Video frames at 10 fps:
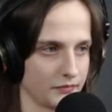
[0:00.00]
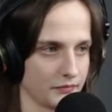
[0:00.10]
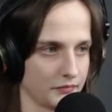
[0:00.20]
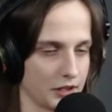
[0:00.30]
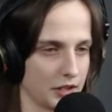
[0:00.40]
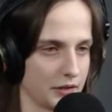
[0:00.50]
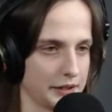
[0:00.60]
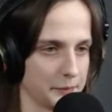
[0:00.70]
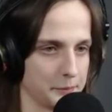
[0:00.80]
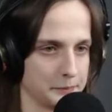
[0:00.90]

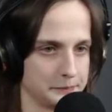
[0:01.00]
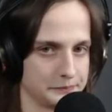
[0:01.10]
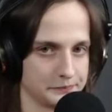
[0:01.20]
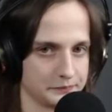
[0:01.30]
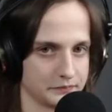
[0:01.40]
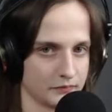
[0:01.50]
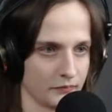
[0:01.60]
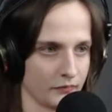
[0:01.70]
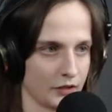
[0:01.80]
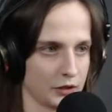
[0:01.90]
Alright.
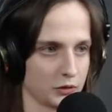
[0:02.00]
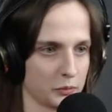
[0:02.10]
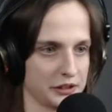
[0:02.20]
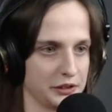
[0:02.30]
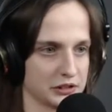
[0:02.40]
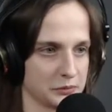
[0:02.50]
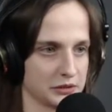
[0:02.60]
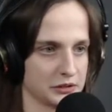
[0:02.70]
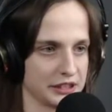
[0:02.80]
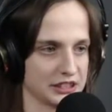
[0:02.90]
So normally you're supposed
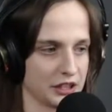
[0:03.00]
to get stuck in